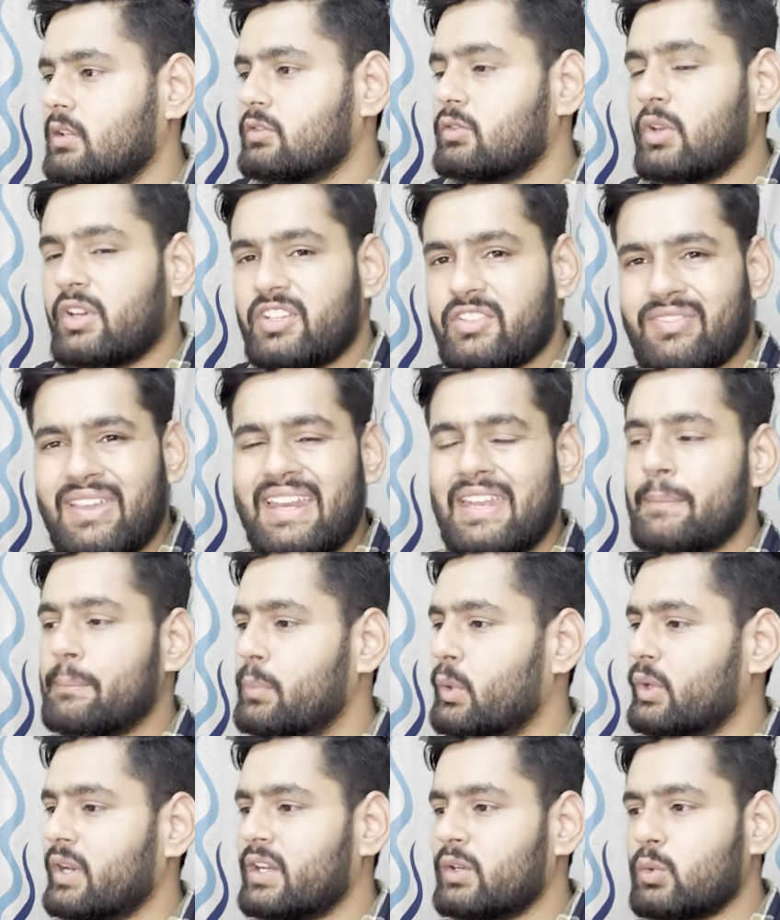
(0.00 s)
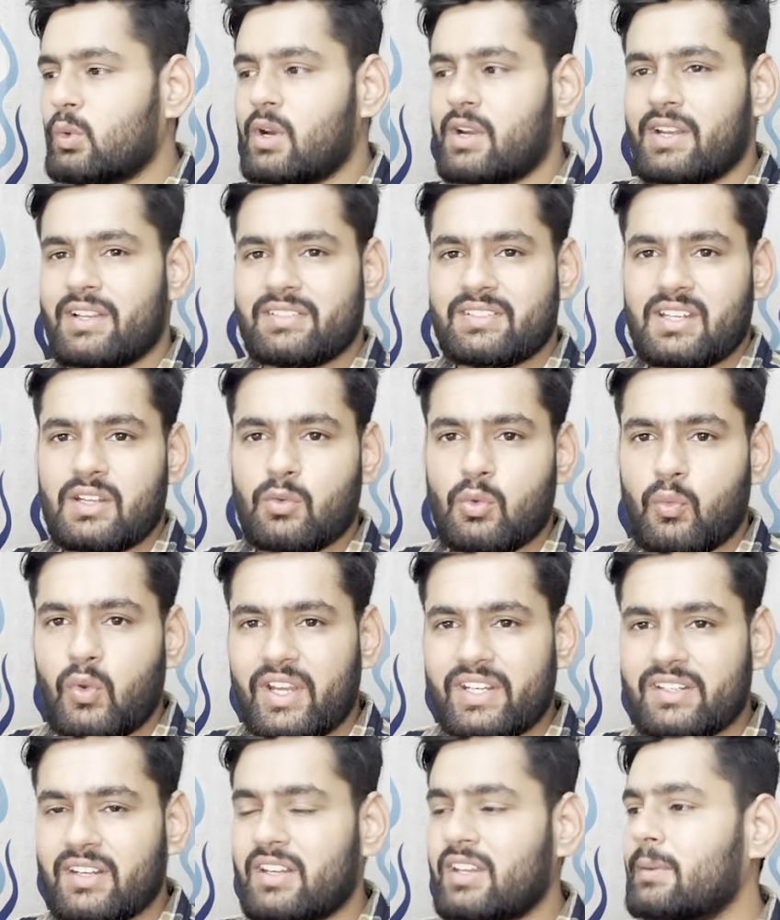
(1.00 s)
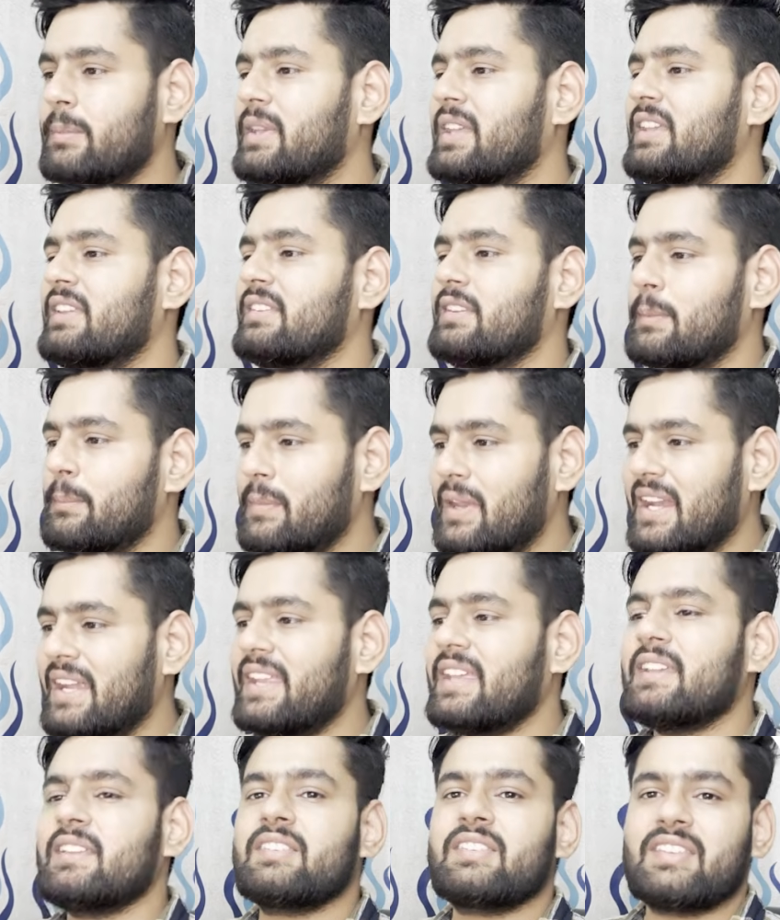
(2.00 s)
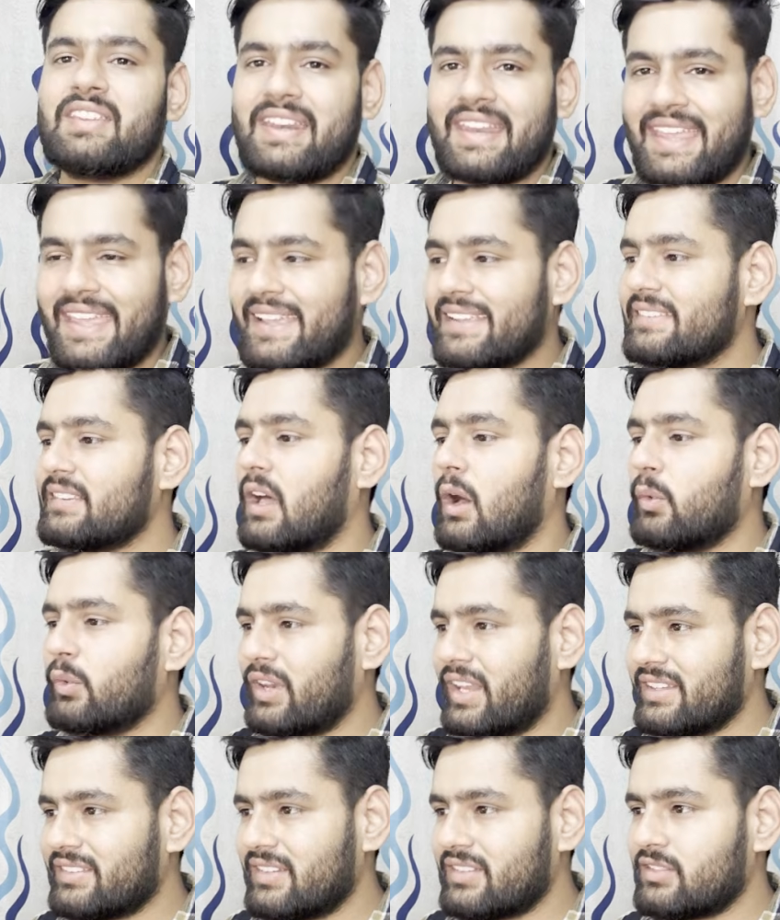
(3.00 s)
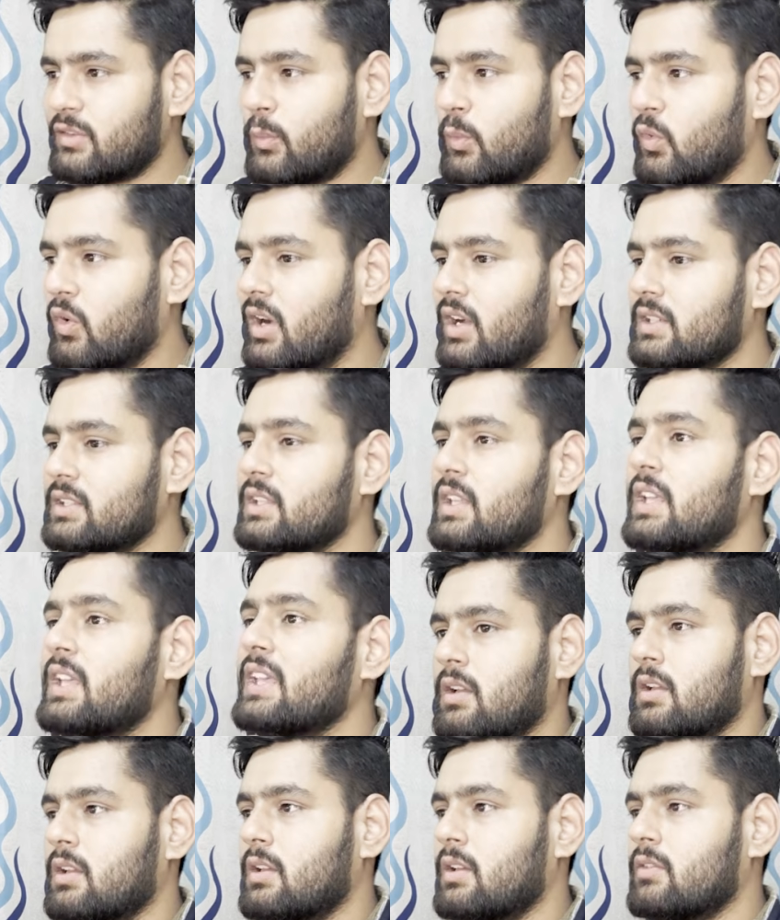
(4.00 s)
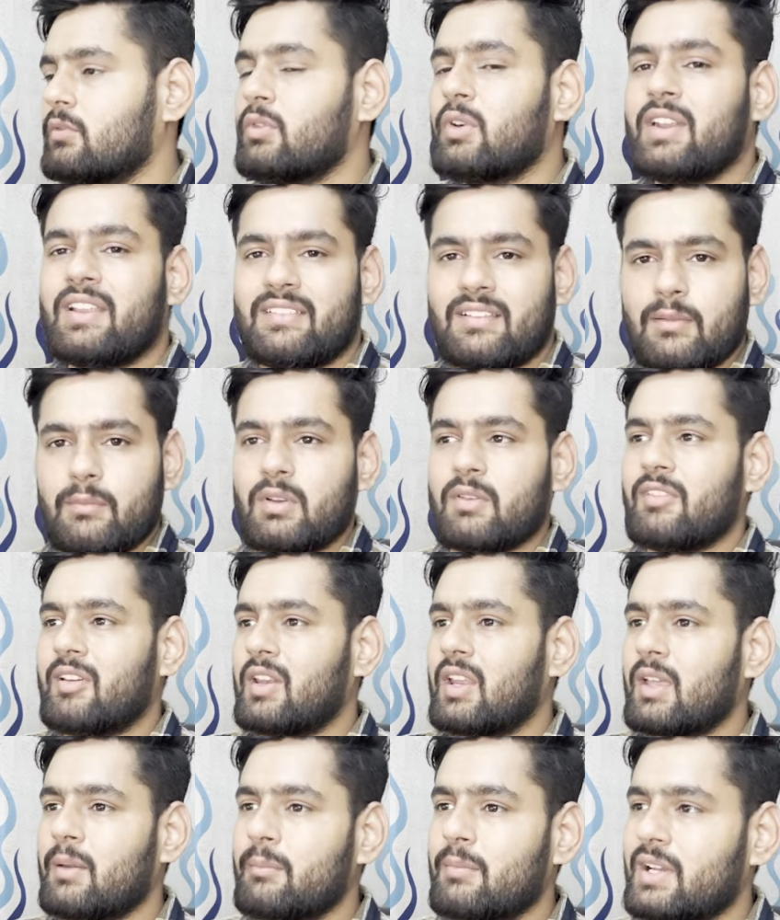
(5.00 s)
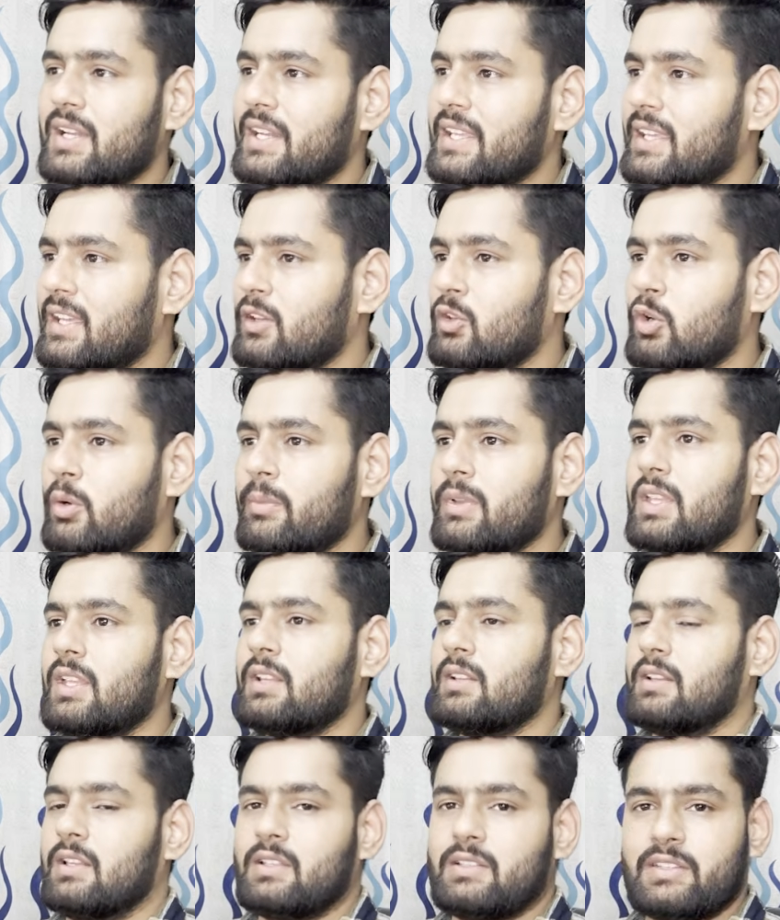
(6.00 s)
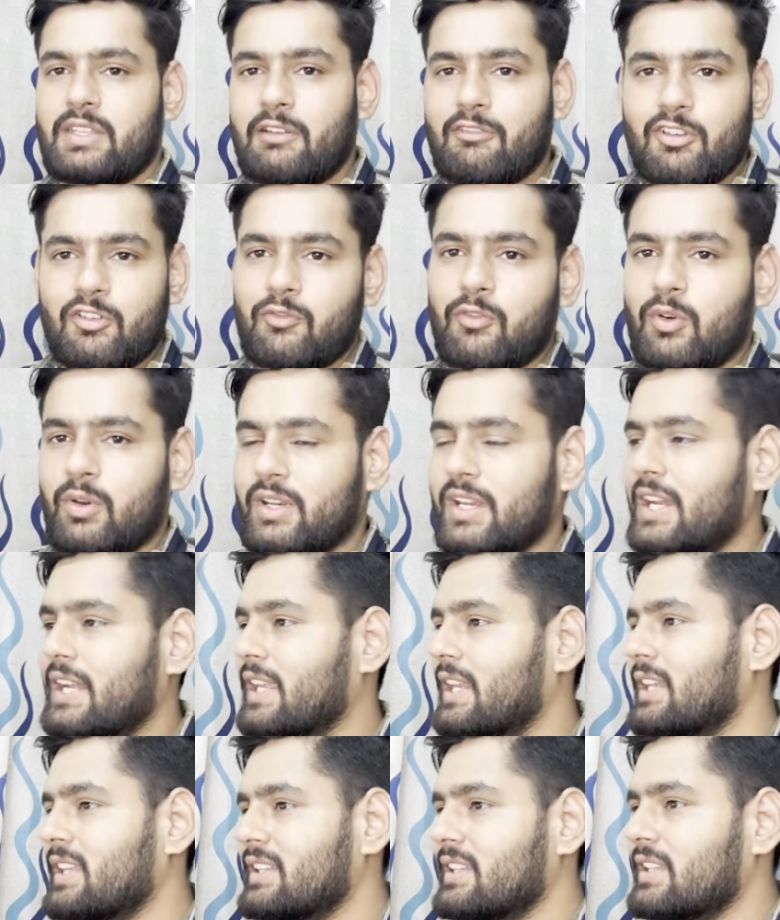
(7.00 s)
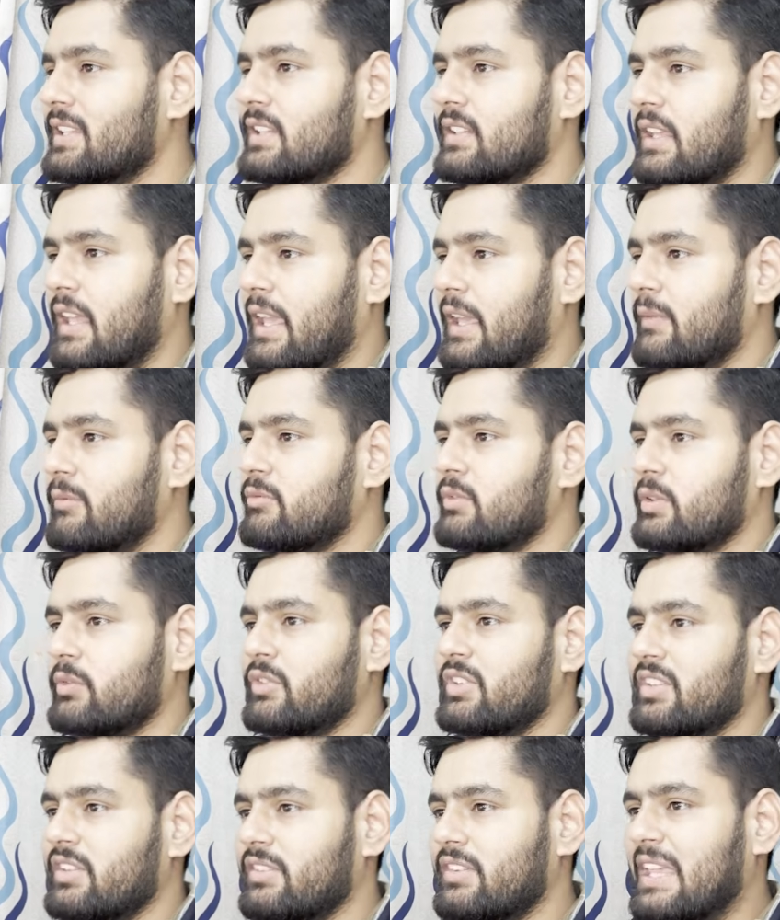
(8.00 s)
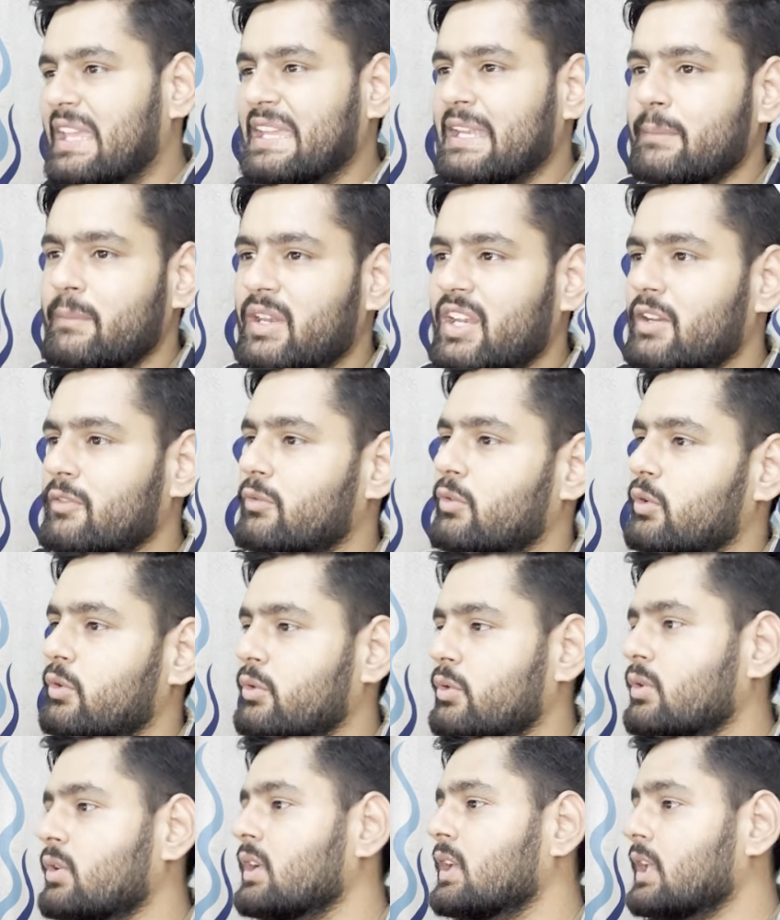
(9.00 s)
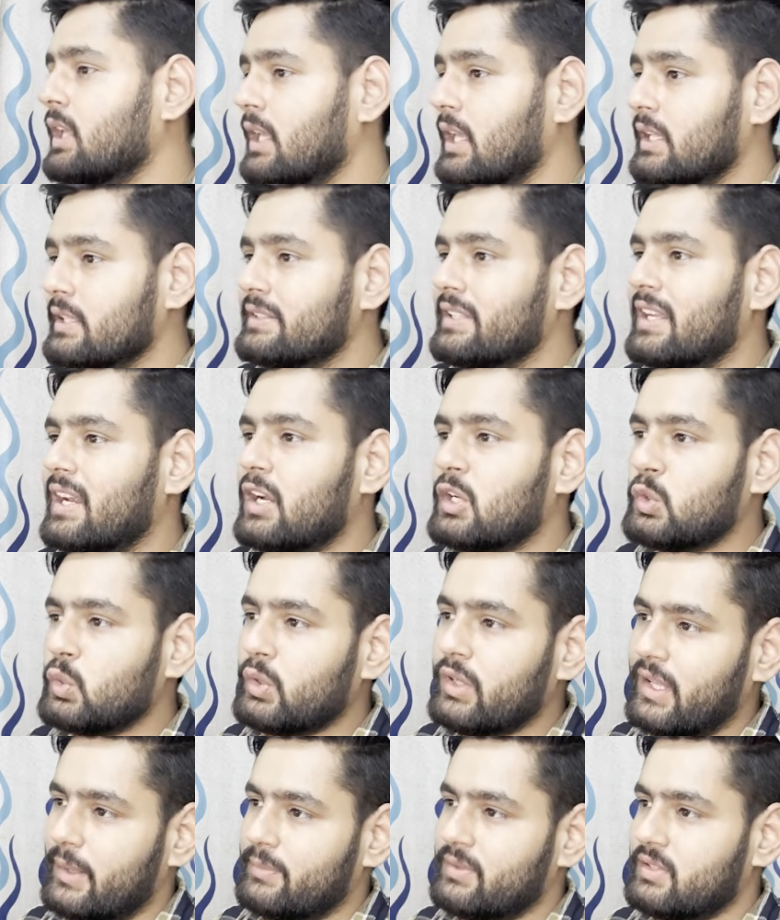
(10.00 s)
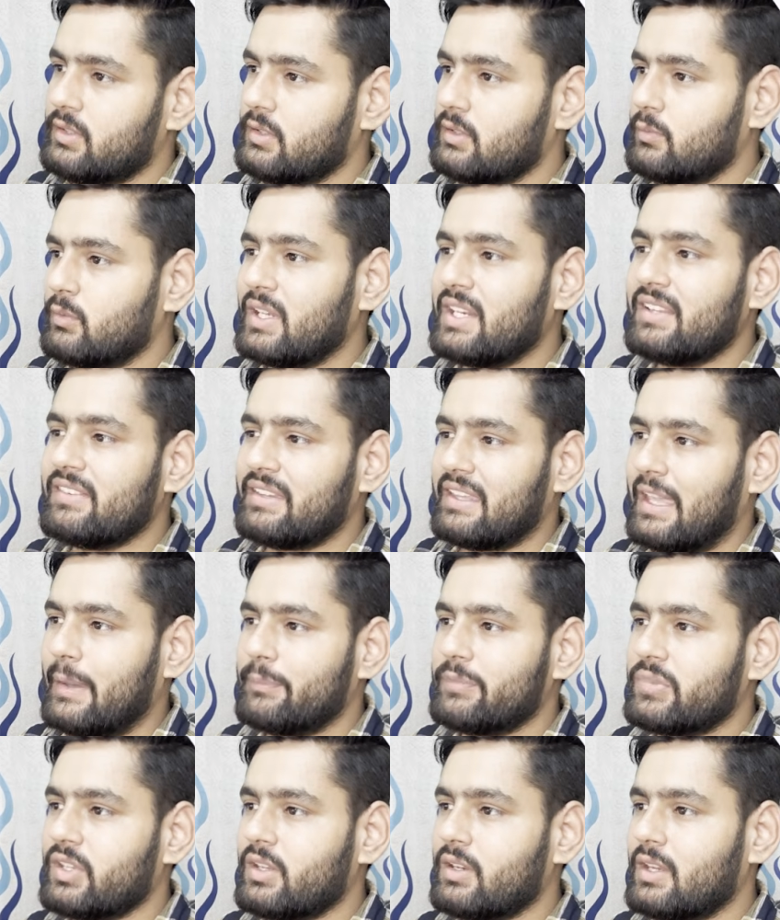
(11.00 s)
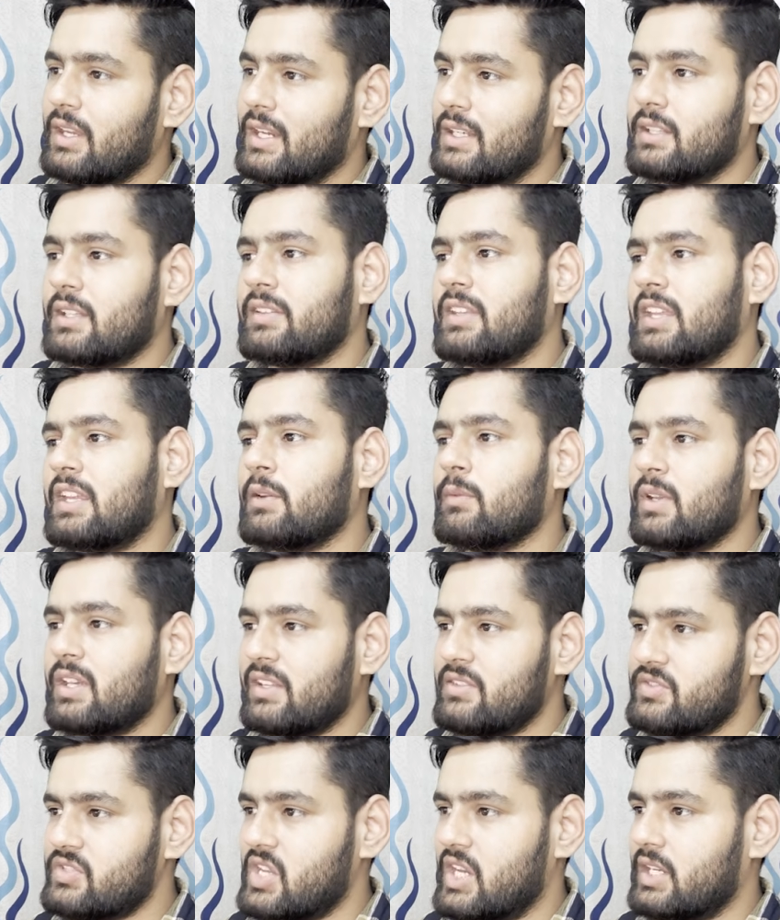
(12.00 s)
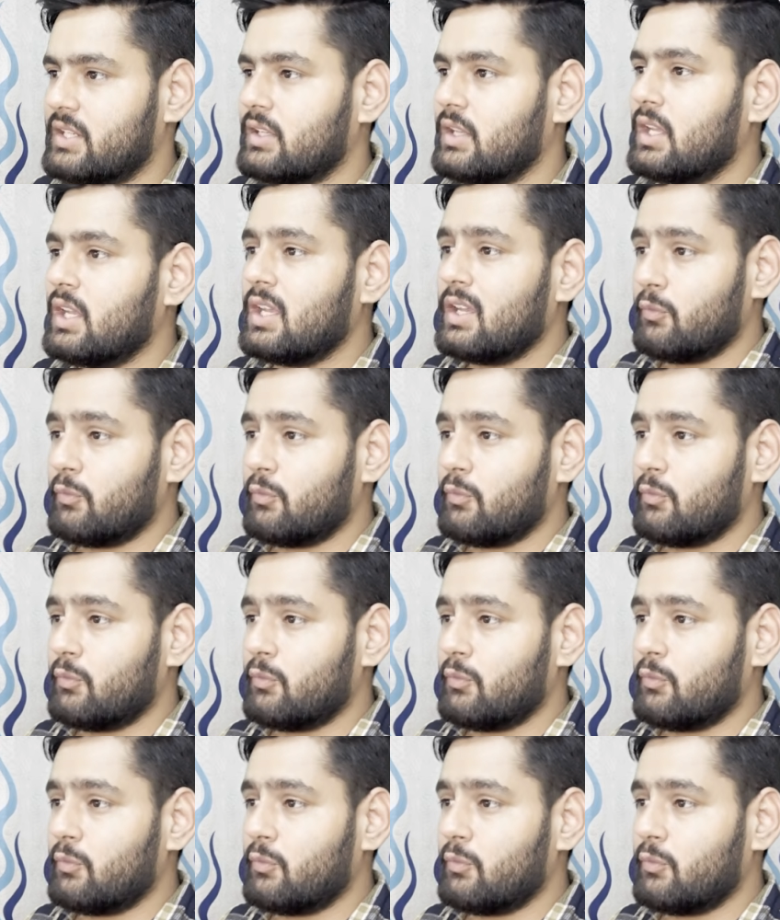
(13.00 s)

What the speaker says: So it's very important to understand vector DBs, embeddings, RAGs, how RAG system work. For example, when I am building a NOMI, like never forget anything app which is second brain for you. There are two tabs. One is capture and the second one is chat.